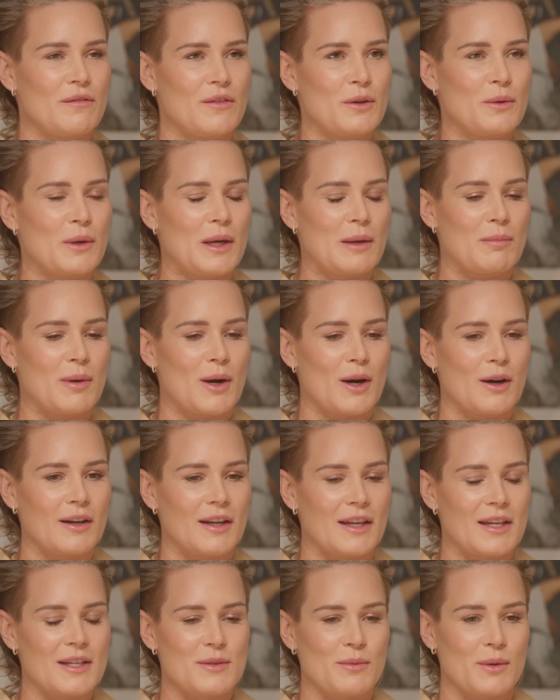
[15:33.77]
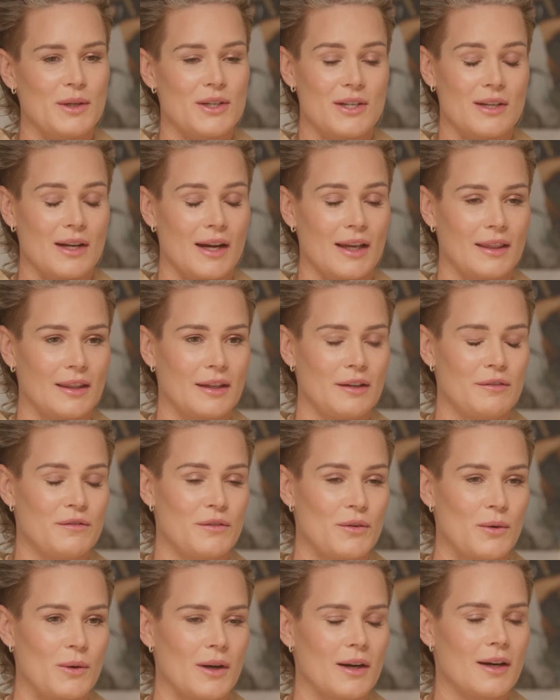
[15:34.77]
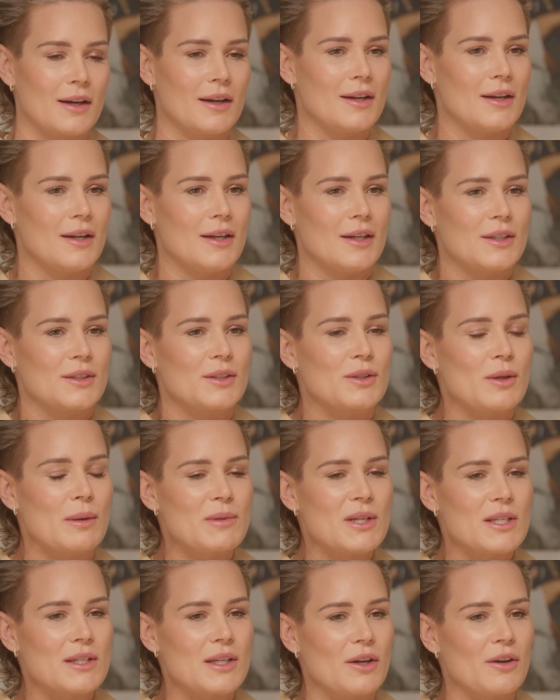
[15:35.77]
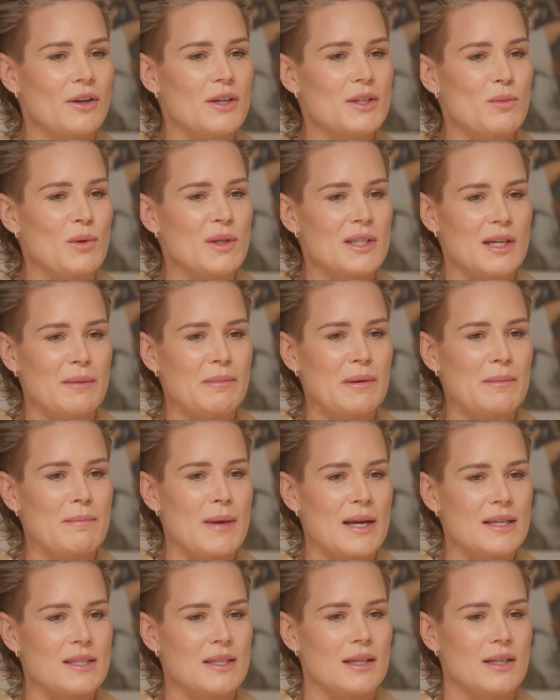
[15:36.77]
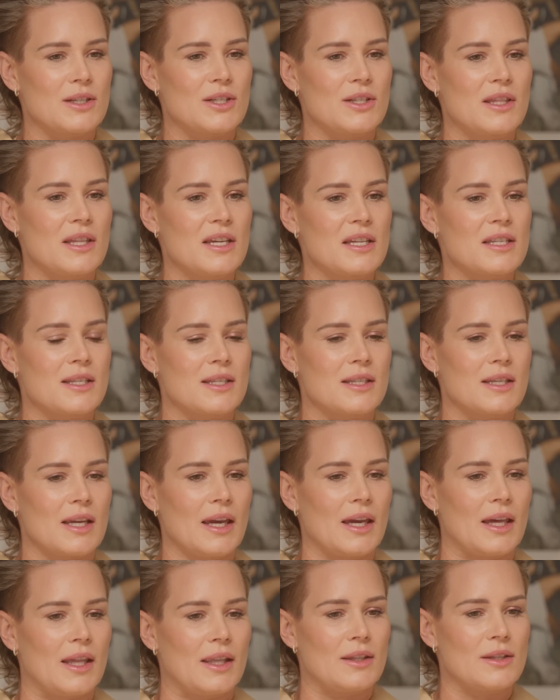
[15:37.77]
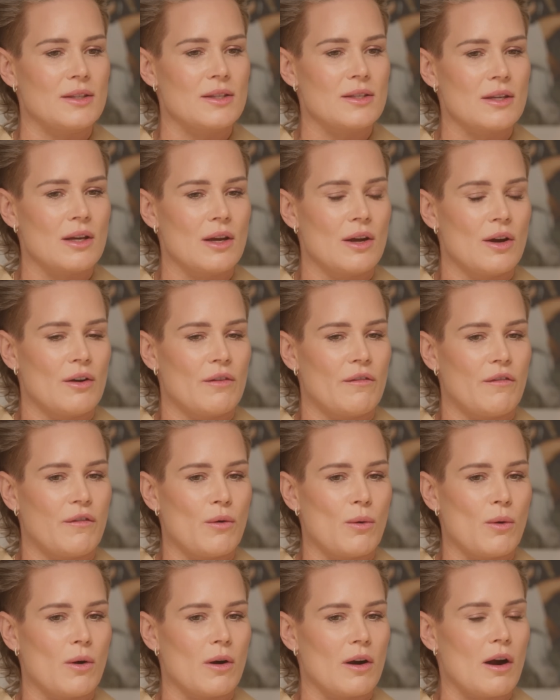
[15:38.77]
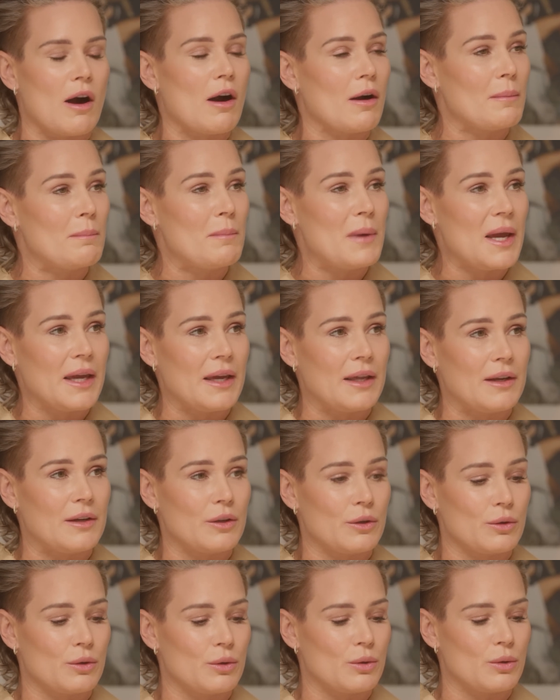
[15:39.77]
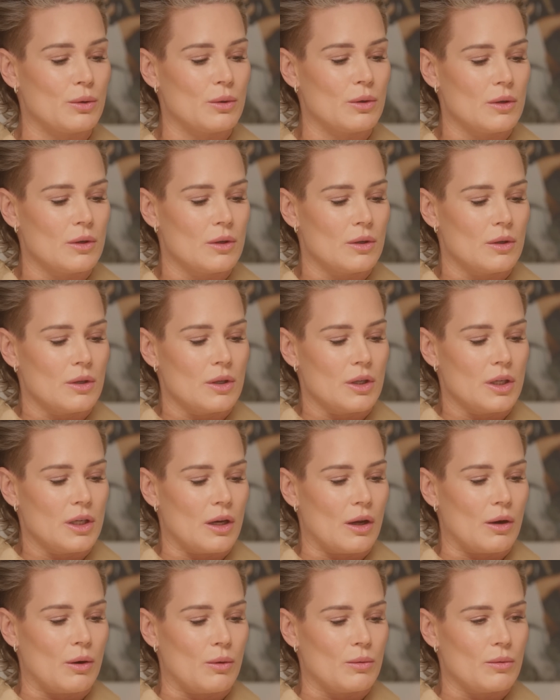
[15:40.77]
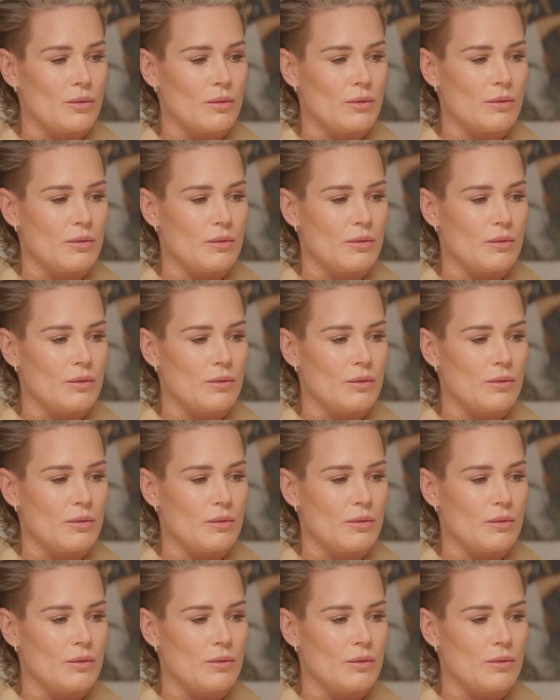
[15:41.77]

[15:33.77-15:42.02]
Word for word: viewing parties, which I live for. So I'm just curious what type of message this sends for our men who mm-hmm you know,